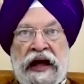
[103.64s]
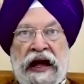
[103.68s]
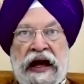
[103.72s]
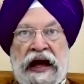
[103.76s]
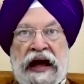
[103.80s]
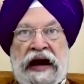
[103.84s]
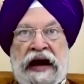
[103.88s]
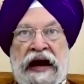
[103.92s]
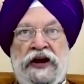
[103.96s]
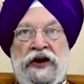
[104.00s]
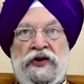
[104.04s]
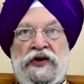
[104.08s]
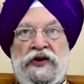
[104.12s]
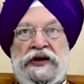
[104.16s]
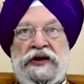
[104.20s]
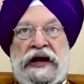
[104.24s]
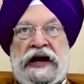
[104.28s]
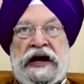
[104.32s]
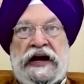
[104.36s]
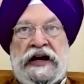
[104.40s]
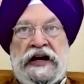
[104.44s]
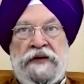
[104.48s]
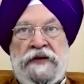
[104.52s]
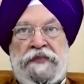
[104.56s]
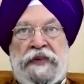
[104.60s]
And you know, the
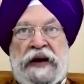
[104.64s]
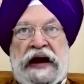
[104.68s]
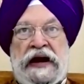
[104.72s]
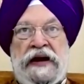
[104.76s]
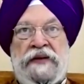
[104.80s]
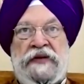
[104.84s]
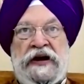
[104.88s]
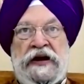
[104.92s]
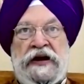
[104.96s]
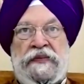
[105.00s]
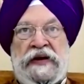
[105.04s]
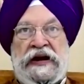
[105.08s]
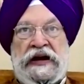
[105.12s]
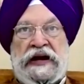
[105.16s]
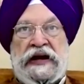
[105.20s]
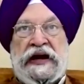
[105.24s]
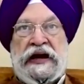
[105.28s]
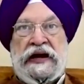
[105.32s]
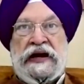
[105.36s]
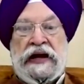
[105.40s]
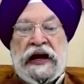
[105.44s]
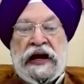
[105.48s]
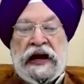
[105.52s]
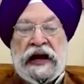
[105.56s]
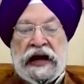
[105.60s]
current parliament
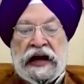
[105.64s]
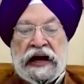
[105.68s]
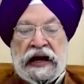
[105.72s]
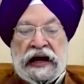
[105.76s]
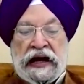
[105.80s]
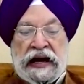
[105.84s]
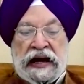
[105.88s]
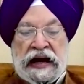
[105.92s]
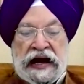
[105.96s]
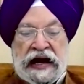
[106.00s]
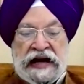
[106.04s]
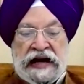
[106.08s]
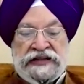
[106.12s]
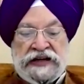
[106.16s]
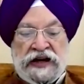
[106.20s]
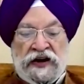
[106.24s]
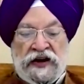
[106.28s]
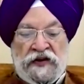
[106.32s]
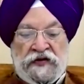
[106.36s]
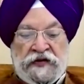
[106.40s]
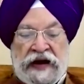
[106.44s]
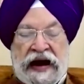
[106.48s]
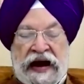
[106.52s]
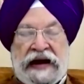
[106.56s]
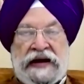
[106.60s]
building uh, has
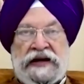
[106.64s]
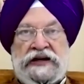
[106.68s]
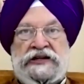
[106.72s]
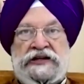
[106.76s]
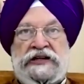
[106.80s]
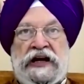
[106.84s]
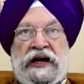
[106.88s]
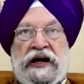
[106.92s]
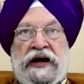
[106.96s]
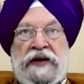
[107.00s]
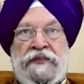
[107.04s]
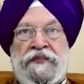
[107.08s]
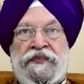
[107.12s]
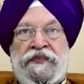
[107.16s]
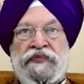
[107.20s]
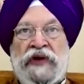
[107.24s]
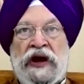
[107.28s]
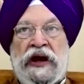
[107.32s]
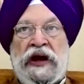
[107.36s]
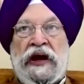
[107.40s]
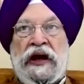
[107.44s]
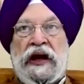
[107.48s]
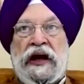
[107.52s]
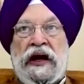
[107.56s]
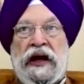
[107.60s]
in fact um,
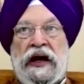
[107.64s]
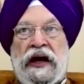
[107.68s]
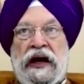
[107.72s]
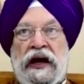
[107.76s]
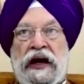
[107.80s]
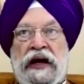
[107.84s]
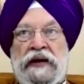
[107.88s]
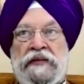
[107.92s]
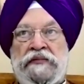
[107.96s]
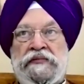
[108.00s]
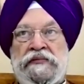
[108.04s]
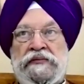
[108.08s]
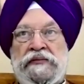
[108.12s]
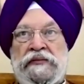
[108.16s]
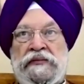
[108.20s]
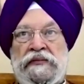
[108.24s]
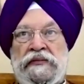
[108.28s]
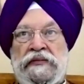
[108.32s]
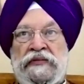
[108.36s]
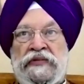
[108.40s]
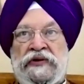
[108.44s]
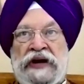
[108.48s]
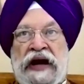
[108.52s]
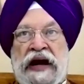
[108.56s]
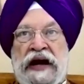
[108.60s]
uh,
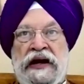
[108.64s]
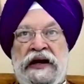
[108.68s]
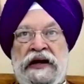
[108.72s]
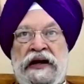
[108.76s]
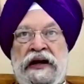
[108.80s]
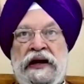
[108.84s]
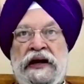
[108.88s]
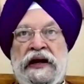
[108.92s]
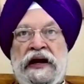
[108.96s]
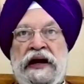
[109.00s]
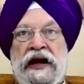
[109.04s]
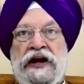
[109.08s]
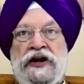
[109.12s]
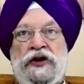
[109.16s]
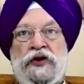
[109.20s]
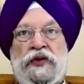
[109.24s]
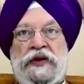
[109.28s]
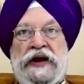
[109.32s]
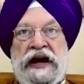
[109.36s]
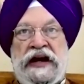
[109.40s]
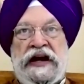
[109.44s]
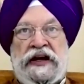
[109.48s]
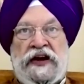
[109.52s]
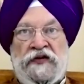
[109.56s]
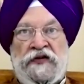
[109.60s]
run into
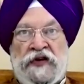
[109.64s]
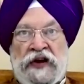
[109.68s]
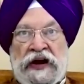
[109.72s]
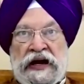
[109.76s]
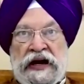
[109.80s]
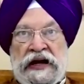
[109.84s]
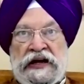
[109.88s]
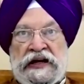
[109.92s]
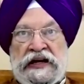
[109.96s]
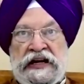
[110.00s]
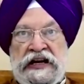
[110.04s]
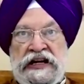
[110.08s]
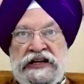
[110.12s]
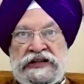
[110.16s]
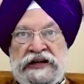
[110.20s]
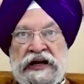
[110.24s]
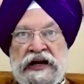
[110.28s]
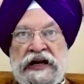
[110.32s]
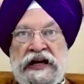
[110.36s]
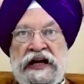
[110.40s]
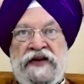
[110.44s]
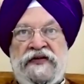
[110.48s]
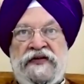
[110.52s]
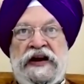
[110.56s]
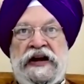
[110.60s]
great difficulties.
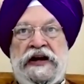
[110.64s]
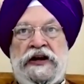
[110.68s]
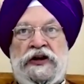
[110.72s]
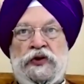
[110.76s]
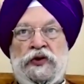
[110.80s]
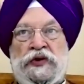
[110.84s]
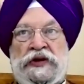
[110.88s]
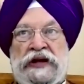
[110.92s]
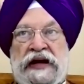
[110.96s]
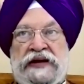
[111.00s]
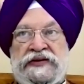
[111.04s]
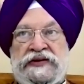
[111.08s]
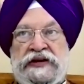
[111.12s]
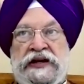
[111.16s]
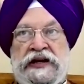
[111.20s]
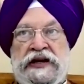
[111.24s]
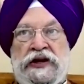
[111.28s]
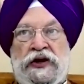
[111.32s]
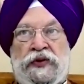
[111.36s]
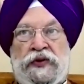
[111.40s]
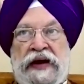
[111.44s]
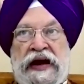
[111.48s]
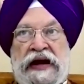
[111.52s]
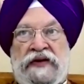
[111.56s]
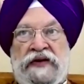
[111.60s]
Even in
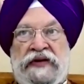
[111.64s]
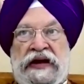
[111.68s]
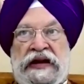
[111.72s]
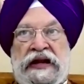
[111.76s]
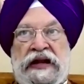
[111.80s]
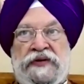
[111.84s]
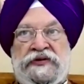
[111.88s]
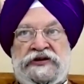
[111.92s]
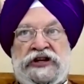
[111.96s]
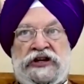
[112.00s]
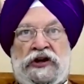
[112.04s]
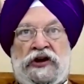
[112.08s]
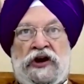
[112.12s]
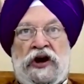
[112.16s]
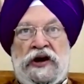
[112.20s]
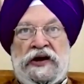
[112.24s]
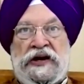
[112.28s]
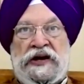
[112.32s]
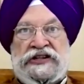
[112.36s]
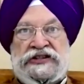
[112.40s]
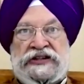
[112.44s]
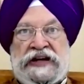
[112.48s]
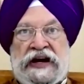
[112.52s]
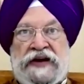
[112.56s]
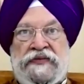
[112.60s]
2012, when there was a
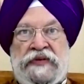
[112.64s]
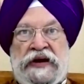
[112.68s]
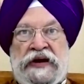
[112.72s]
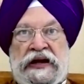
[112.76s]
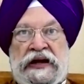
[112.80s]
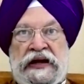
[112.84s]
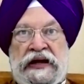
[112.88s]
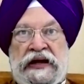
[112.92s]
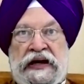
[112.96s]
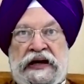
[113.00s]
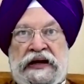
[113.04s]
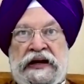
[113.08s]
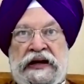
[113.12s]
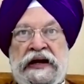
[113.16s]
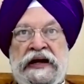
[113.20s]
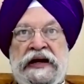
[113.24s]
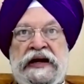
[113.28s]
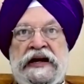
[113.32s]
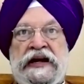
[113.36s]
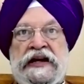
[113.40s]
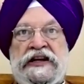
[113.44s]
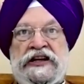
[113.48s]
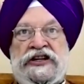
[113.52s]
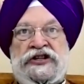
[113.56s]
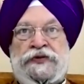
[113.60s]
Congress government here,
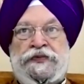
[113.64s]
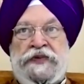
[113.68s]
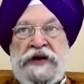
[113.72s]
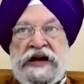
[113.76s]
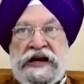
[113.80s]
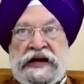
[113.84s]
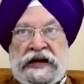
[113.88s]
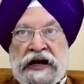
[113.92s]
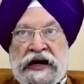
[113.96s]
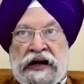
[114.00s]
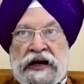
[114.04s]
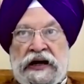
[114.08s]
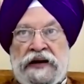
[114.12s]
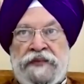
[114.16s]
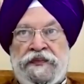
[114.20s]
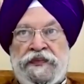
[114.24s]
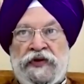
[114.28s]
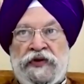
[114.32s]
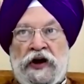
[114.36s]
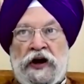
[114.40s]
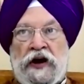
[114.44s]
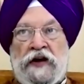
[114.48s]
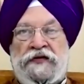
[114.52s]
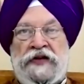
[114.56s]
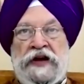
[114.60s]
the speaker
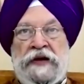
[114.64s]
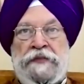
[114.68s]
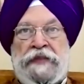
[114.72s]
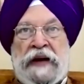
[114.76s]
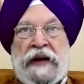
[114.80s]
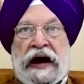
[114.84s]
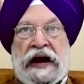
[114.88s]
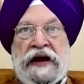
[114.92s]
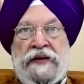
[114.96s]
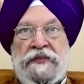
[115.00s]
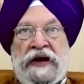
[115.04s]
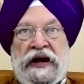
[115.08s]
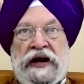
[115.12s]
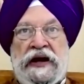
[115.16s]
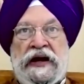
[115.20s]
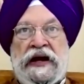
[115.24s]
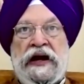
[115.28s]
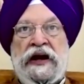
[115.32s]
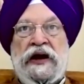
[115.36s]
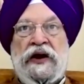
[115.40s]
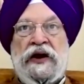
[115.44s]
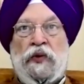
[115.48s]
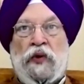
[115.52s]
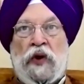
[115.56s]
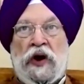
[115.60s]
of the parliament
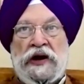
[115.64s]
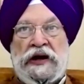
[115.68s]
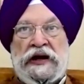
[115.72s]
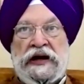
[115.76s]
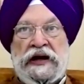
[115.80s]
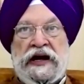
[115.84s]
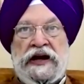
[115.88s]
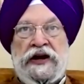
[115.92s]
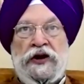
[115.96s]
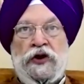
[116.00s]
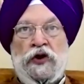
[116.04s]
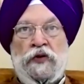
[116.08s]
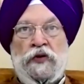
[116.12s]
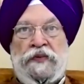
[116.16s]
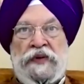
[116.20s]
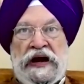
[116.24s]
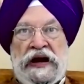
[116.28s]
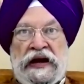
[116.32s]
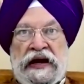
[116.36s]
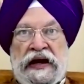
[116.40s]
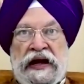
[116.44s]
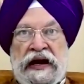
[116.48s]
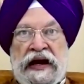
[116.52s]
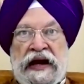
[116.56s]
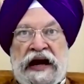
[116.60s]
wanted a new
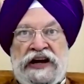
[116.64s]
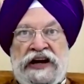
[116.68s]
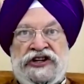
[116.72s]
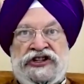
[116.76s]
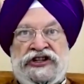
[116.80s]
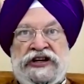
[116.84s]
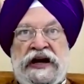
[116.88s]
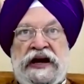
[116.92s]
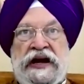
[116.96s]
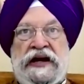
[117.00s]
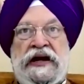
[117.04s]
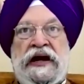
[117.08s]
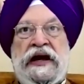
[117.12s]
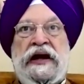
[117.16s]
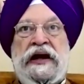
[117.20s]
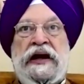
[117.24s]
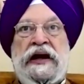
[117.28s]
building and she had